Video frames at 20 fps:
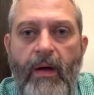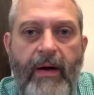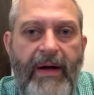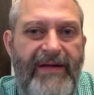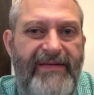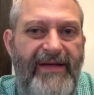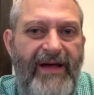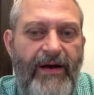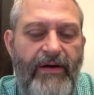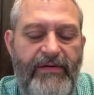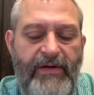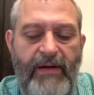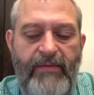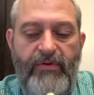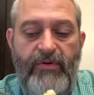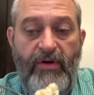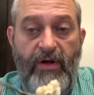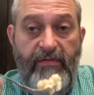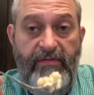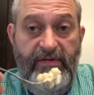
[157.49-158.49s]
Okay, it's had a little time
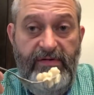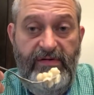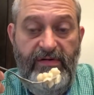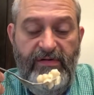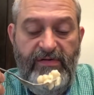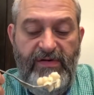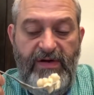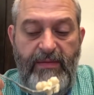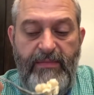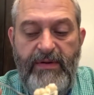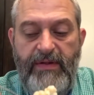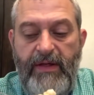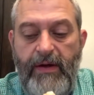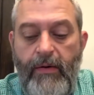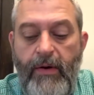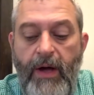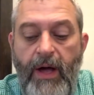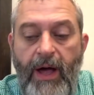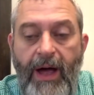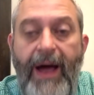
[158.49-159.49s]
to cool off. It's still steaming
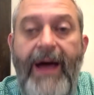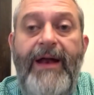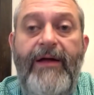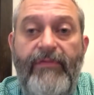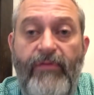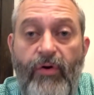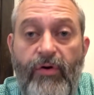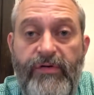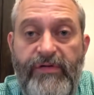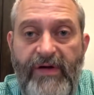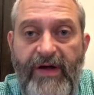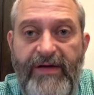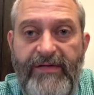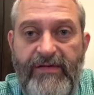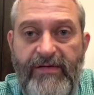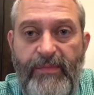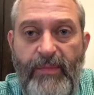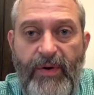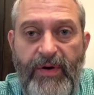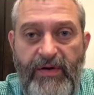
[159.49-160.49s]
though. And of course it has
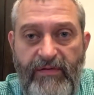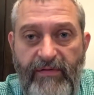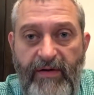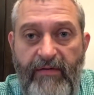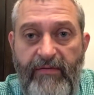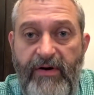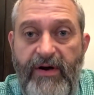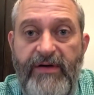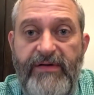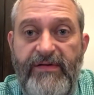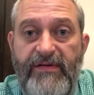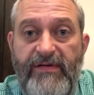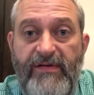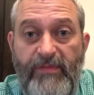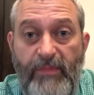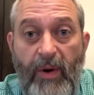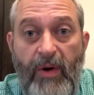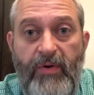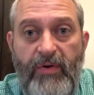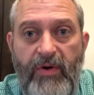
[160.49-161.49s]
a smoky flavor because it's
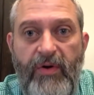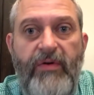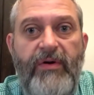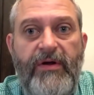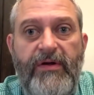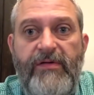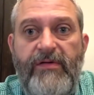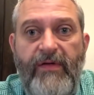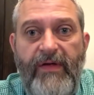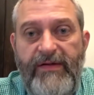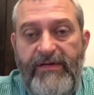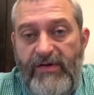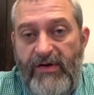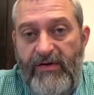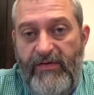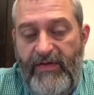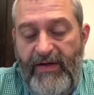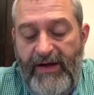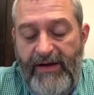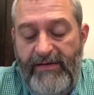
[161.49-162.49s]
smoked Gouda. So that's a
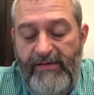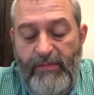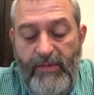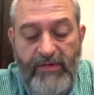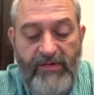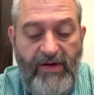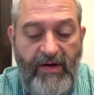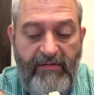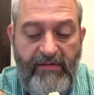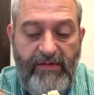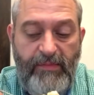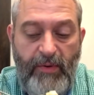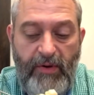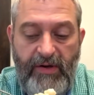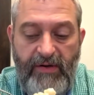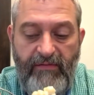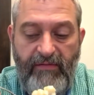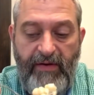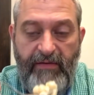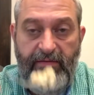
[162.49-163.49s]
good thing. It's supposed to have a
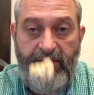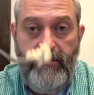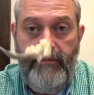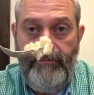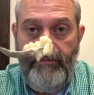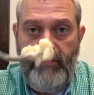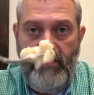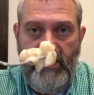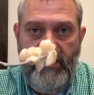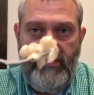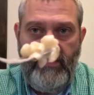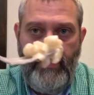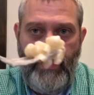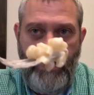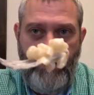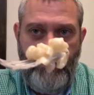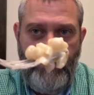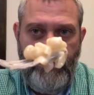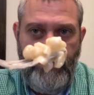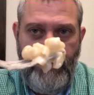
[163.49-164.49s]
smoky flavor. There's the
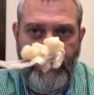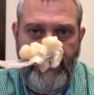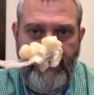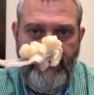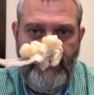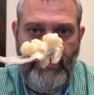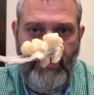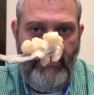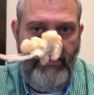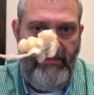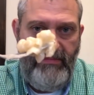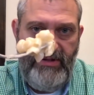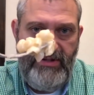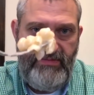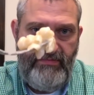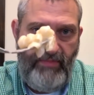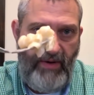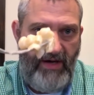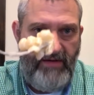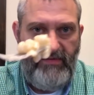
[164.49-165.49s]
bite I'm gonna take. There's nothing
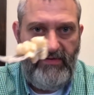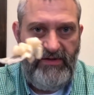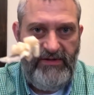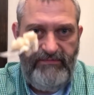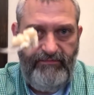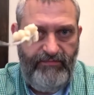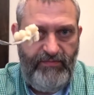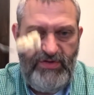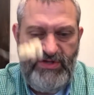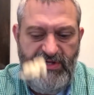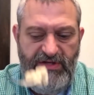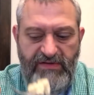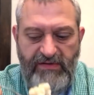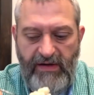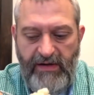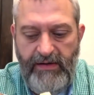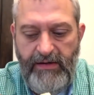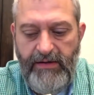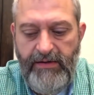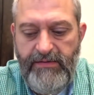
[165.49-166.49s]
but pasta and cheese
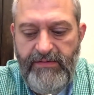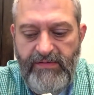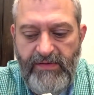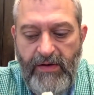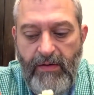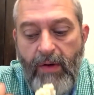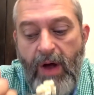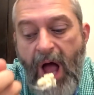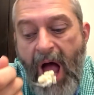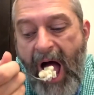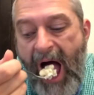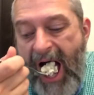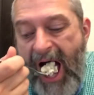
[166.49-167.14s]
on here, so.